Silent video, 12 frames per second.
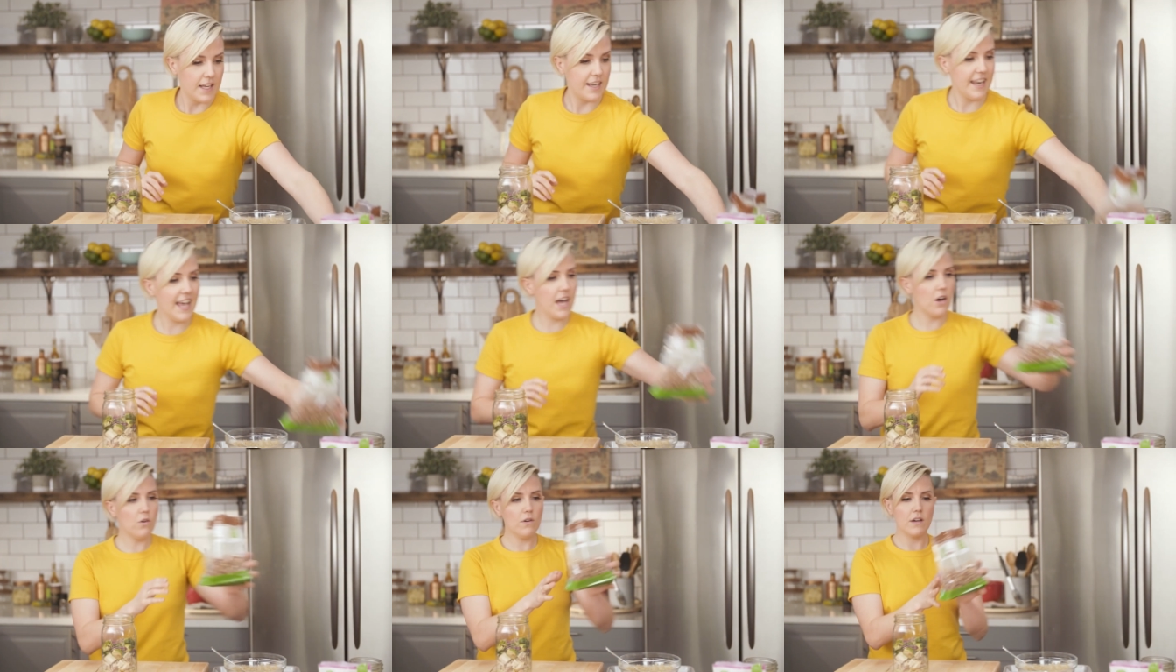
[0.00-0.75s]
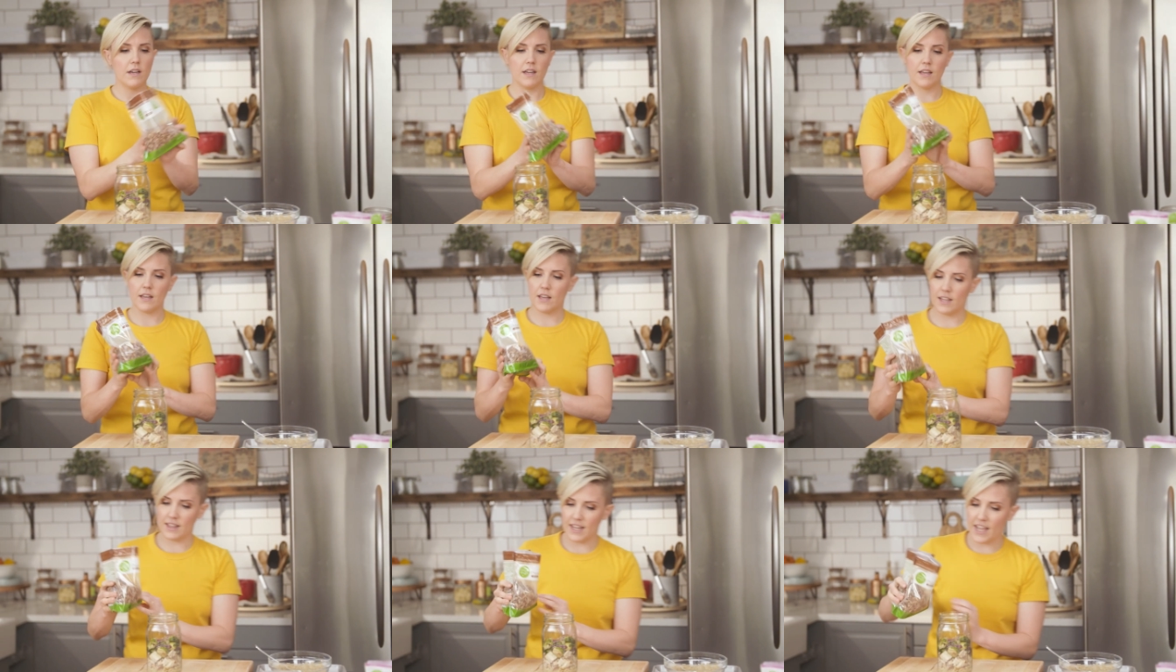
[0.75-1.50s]
Now,
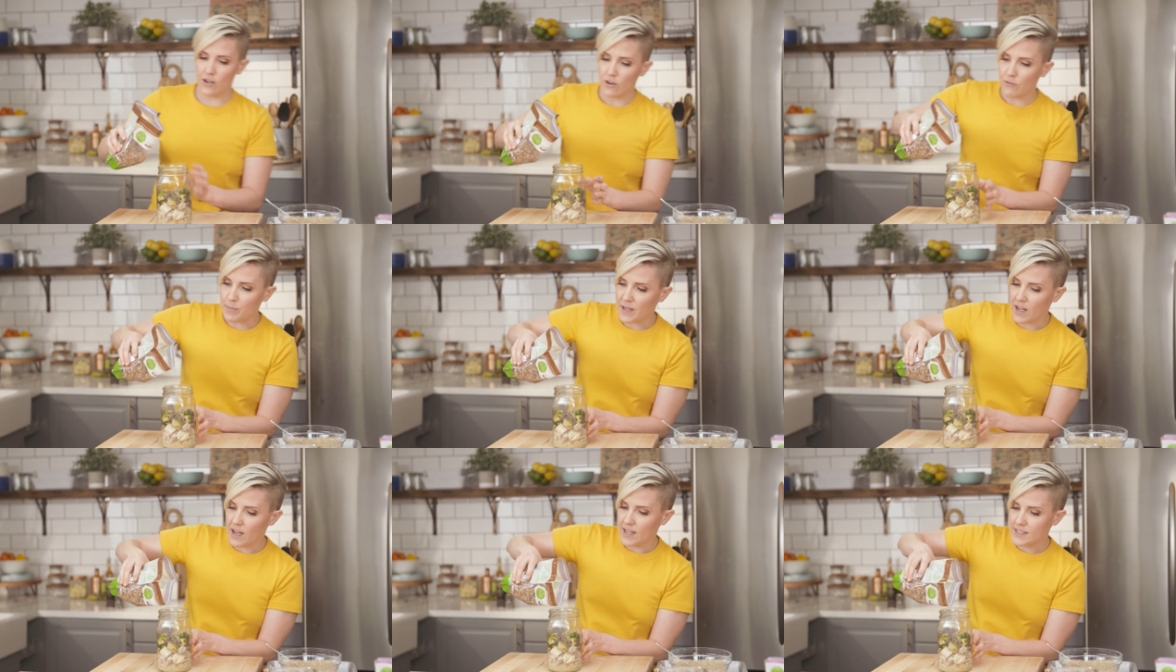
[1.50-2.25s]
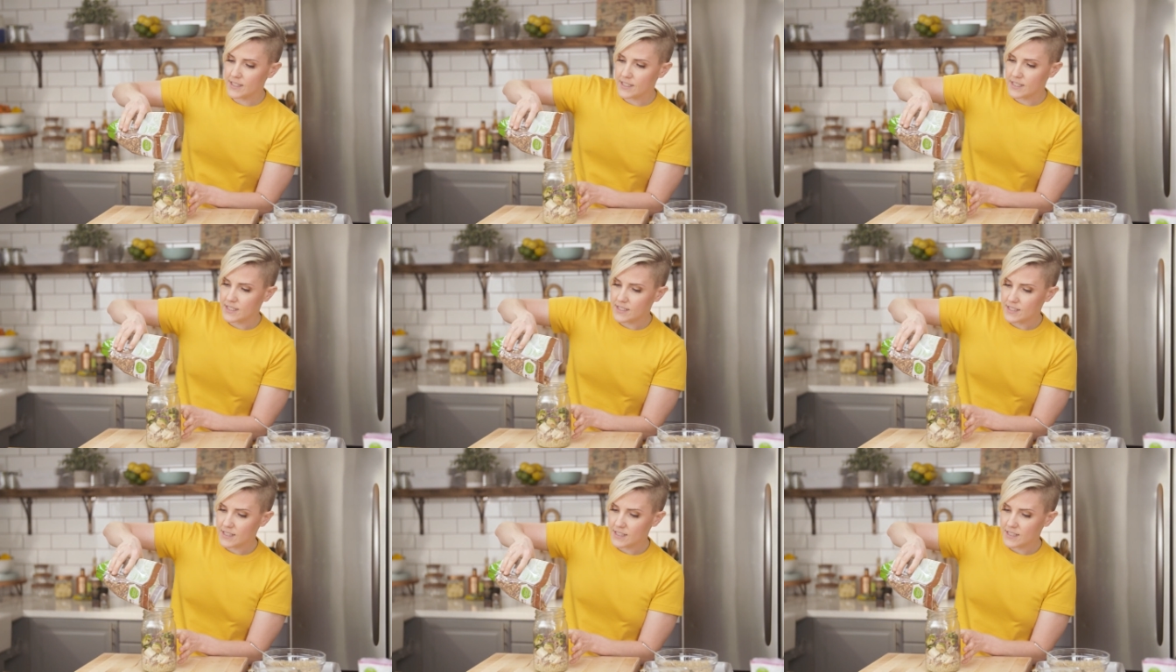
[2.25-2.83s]
a layer of pecans.